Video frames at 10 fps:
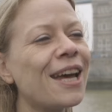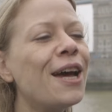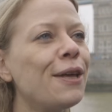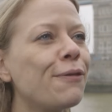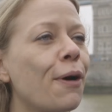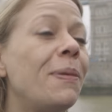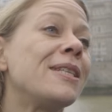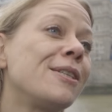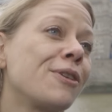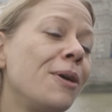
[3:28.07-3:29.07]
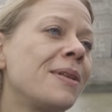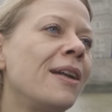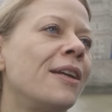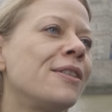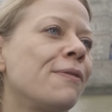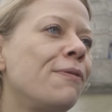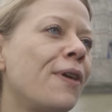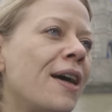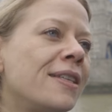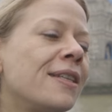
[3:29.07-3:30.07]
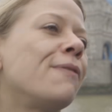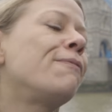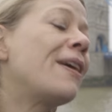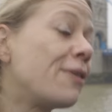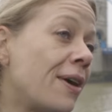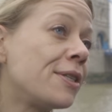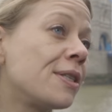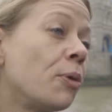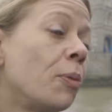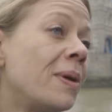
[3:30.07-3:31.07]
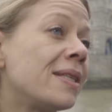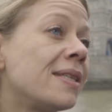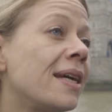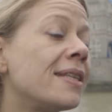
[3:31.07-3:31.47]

you've got business groups like London First and the Federation of Small Businesses.